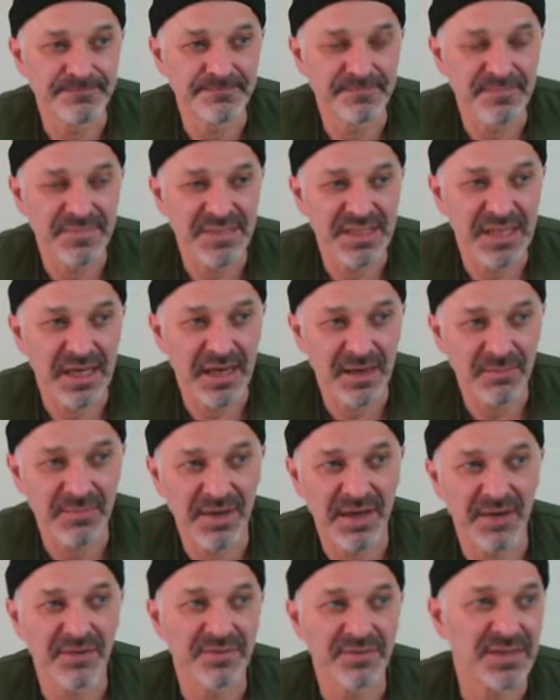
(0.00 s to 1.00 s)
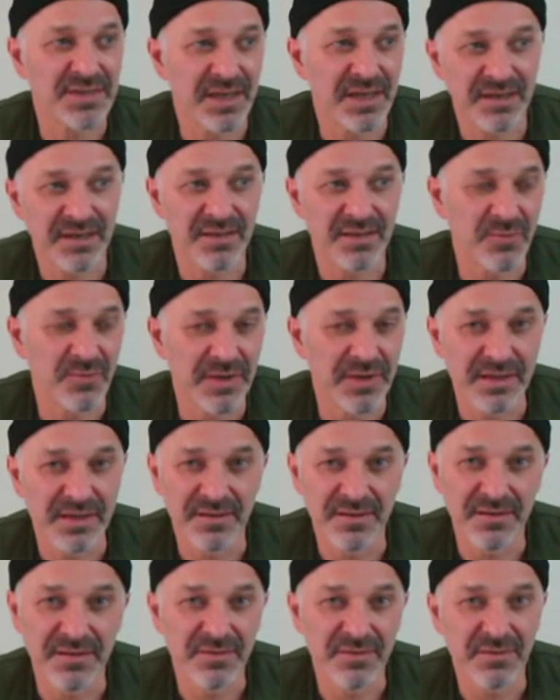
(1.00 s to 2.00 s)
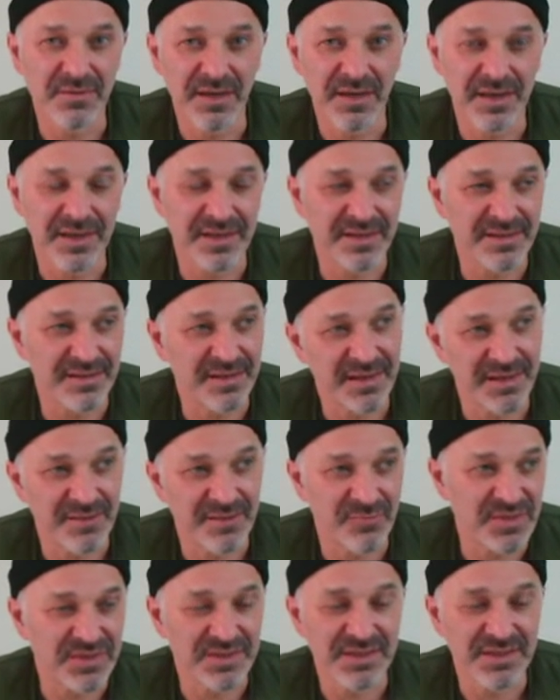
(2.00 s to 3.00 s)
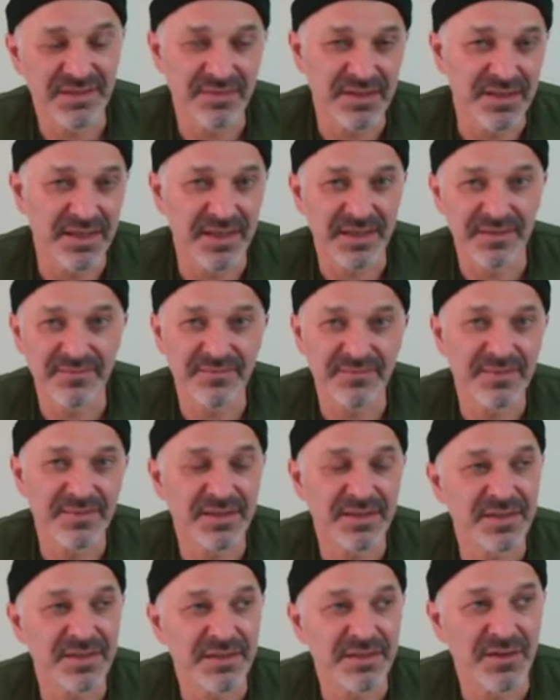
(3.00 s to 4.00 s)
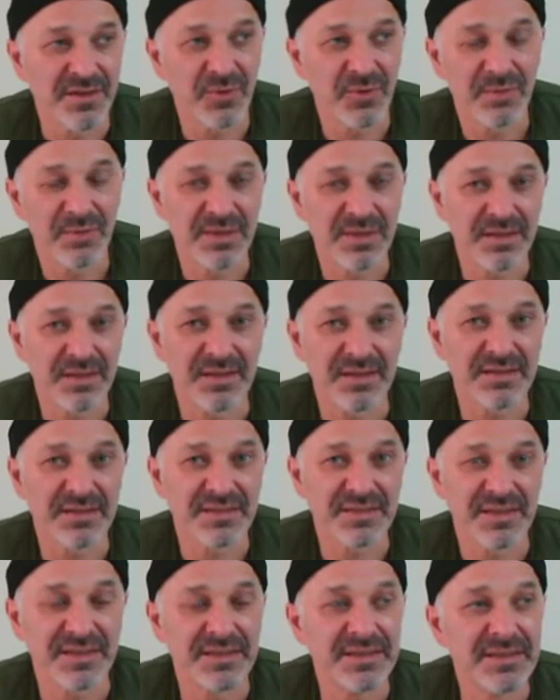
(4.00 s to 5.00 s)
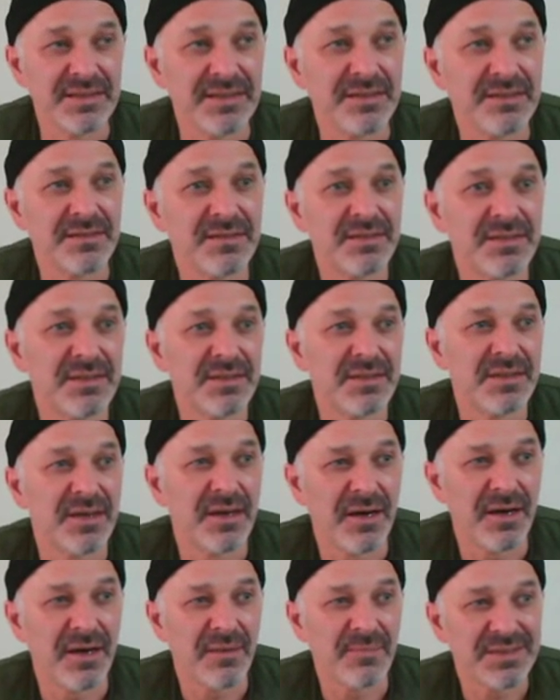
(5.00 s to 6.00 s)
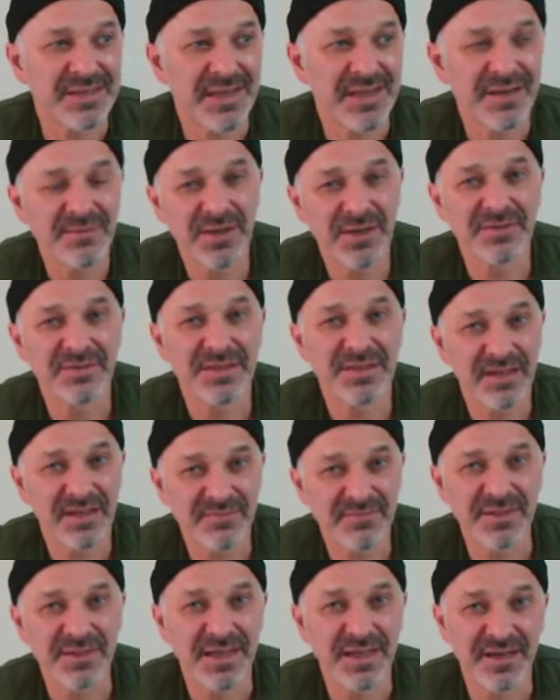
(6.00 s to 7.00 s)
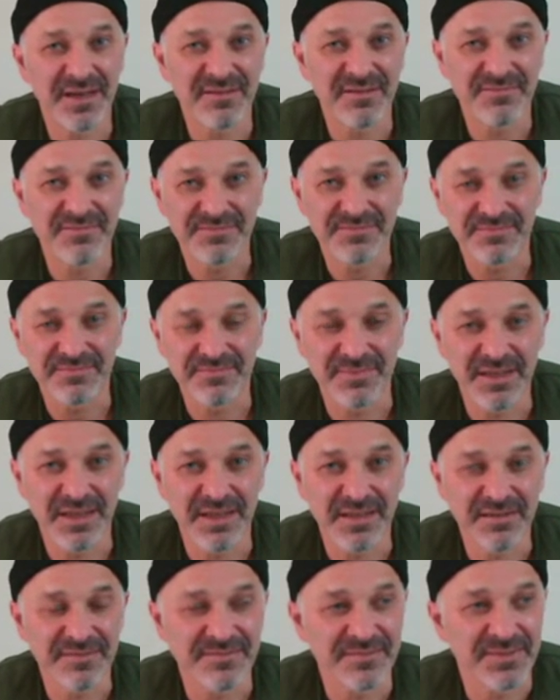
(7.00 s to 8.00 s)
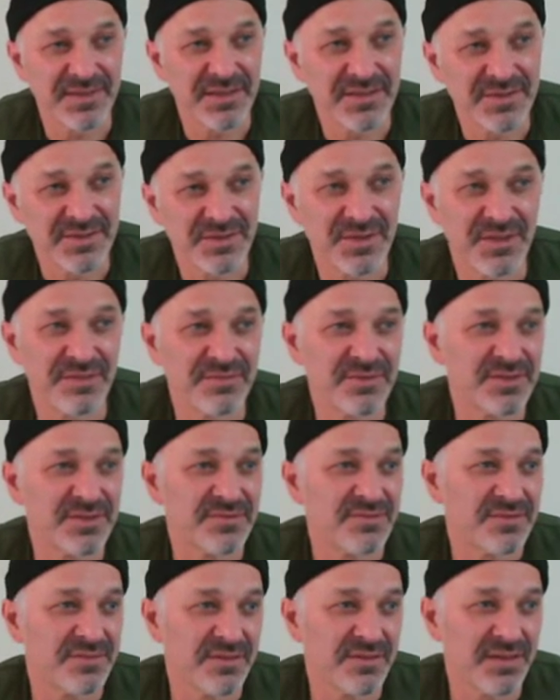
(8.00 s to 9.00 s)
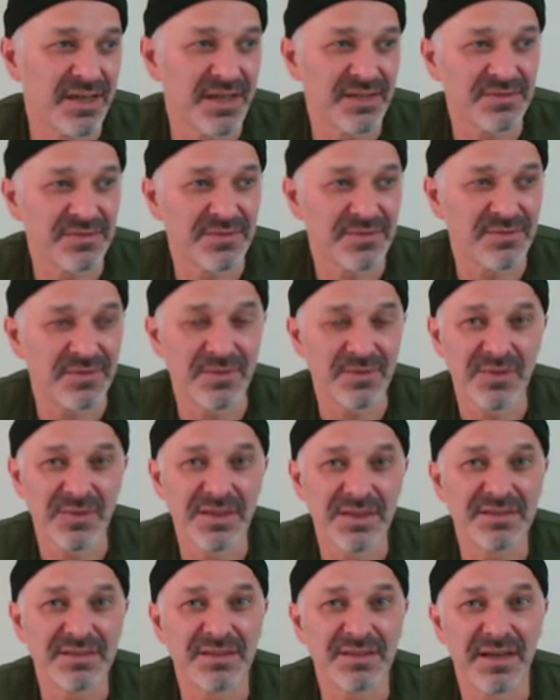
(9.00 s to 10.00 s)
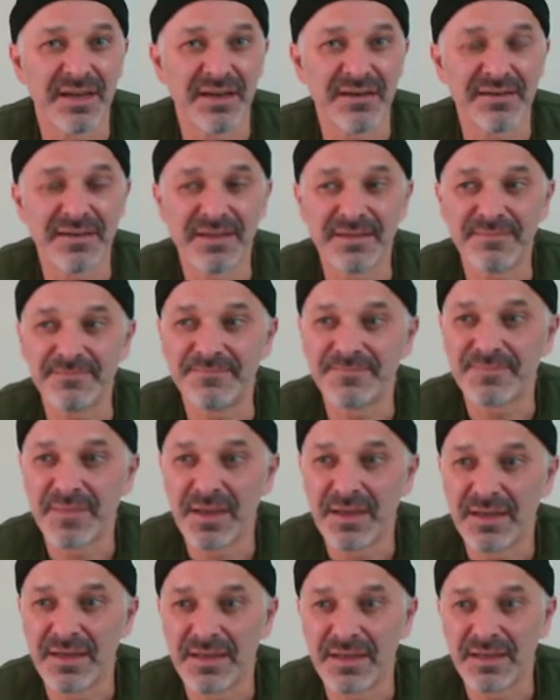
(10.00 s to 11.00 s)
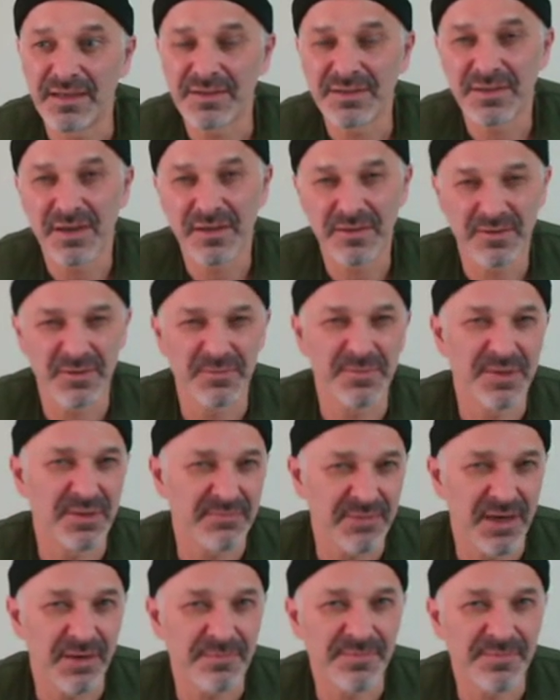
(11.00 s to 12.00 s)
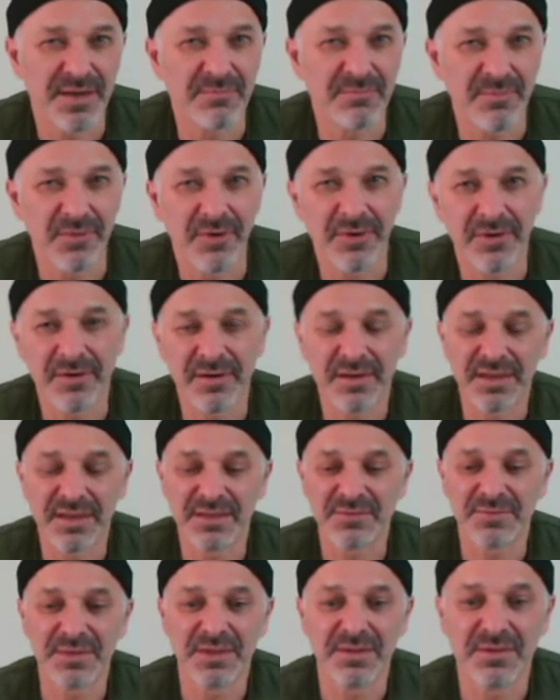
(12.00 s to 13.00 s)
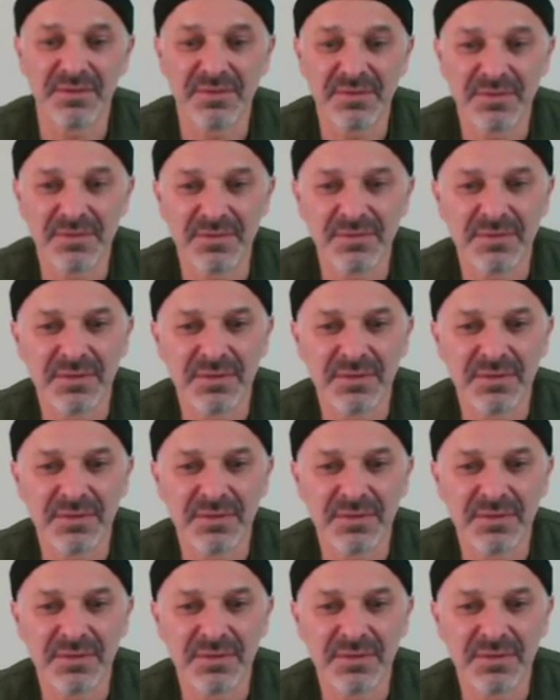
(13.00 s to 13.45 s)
Taobao is kind of the way I can receive a lot of equipment and things I need. But Taobao has kind of been out of service for the last 3 weeks now, and I'll talk a little bit about that more as we go through